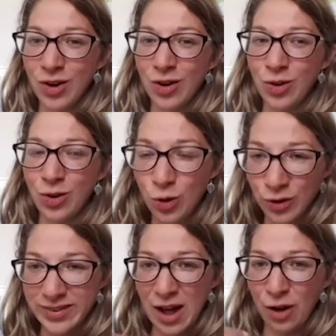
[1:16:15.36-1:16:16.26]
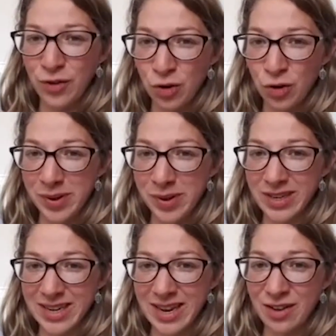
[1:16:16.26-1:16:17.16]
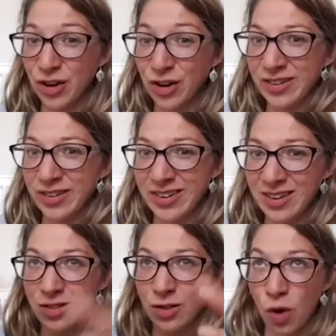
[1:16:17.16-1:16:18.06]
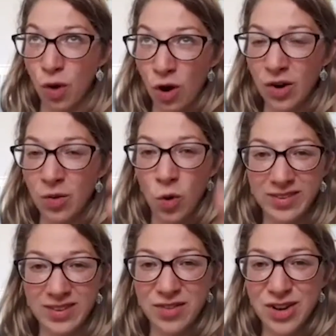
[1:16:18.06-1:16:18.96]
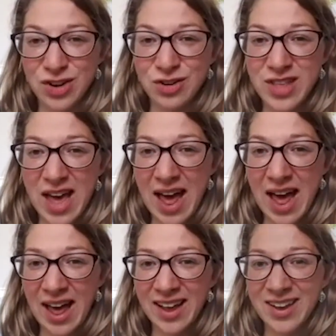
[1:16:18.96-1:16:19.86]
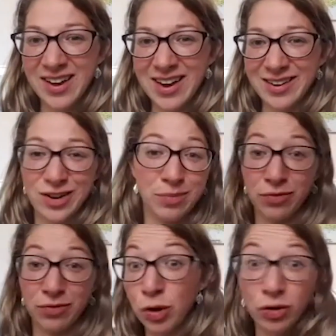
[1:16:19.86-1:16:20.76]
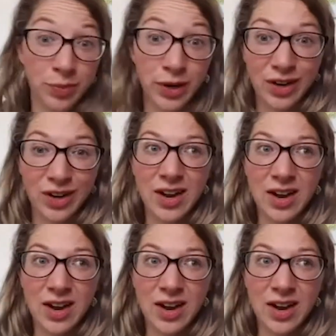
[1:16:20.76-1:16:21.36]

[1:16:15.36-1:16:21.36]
yourself, your ability versus the rock and what is given to you there in terms of movement,